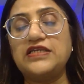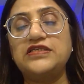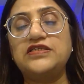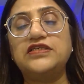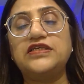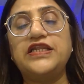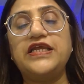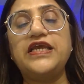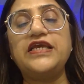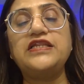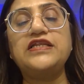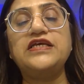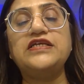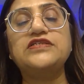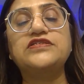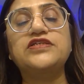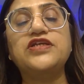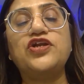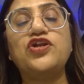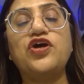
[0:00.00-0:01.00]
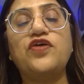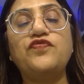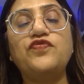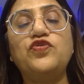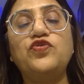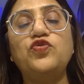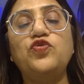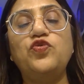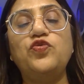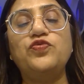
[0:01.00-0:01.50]
screen instead of
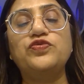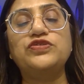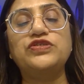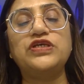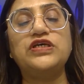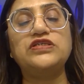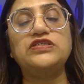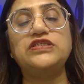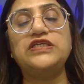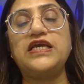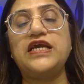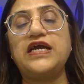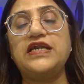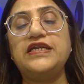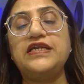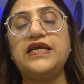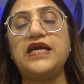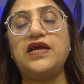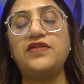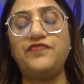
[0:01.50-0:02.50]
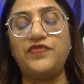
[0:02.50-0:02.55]
to CRDR,